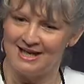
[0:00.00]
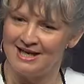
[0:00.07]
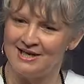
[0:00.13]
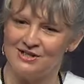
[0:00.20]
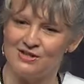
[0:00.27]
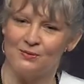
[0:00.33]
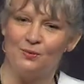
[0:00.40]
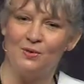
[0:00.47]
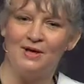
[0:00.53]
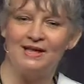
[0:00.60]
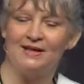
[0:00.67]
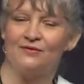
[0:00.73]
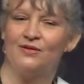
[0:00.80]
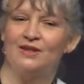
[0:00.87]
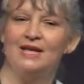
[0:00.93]
So what
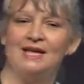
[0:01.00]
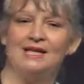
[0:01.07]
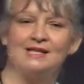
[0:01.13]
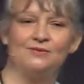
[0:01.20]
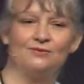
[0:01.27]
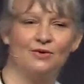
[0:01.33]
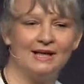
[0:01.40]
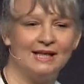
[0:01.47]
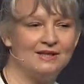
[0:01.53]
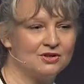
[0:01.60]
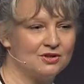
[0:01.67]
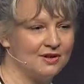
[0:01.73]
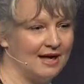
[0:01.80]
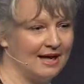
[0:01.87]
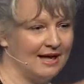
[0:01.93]
if this running
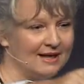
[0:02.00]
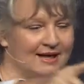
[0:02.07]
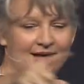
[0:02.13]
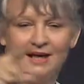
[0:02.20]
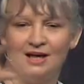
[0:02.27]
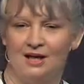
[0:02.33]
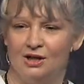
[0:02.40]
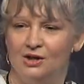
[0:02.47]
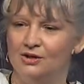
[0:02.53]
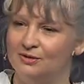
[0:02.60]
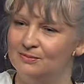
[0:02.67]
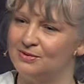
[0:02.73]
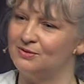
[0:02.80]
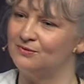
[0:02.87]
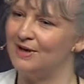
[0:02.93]
track
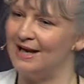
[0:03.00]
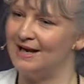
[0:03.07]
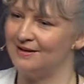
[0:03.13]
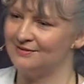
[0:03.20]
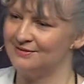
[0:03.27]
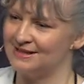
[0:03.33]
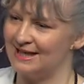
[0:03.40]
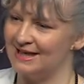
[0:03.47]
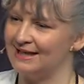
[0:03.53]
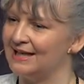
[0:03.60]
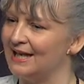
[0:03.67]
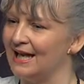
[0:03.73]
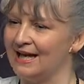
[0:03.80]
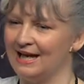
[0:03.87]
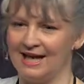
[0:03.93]
looped around and
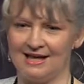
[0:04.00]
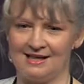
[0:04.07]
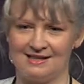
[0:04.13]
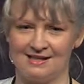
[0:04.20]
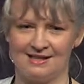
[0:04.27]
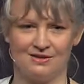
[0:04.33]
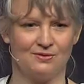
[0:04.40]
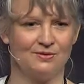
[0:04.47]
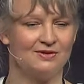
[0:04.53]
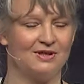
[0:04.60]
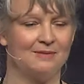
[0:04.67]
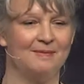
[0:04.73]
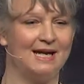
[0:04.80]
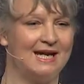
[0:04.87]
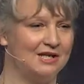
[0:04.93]
connected all of the
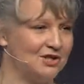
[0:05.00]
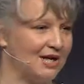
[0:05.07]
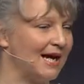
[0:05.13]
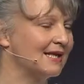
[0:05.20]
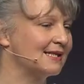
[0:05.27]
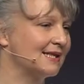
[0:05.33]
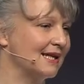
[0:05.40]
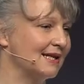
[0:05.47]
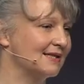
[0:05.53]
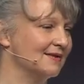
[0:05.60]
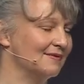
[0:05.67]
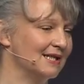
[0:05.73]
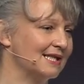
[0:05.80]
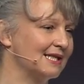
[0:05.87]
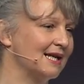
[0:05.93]
major assets of
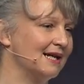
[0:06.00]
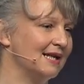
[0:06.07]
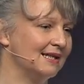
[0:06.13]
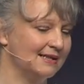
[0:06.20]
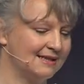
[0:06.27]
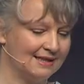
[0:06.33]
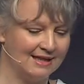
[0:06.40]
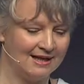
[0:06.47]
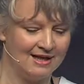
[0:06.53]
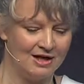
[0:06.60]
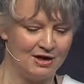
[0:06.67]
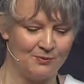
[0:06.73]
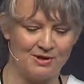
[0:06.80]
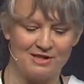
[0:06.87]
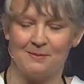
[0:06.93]
the site,
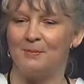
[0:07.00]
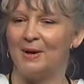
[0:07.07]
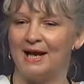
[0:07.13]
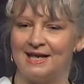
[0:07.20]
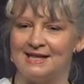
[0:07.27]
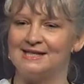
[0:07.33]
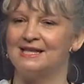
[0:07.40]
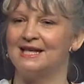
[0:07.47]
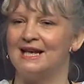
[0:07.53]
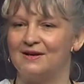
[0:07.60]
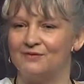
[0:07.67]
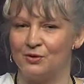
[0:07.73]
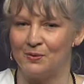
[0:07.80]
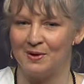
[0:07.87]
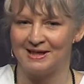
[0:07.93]
was a place that
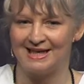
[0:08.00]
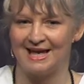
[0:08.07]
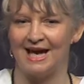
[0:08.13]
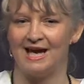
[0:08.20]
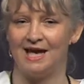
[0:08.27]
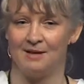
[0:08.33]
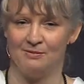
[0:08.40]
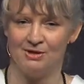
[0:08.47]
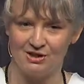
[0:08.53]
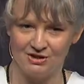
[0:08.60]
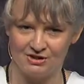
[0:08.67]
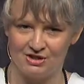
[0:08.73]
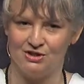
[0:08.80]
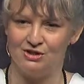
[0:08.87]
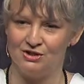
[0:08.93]
everyone came
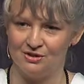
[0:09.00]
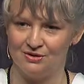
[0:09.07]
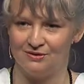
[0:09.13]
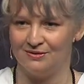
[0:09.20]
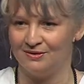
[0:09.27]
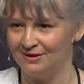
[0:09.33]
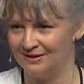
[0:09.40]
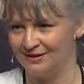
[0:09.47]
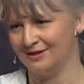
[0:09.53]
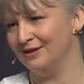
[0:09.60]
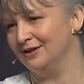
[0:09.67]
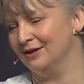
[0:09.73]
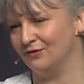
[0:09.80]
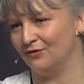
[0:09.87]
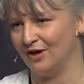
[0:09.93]
to do
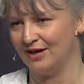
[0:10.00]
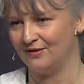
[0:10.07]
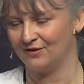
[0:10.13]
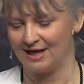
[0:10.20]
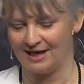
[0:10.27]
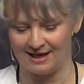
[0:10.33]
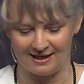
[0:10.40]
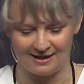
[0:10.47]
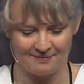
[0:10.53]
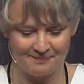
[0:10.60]
the 5K.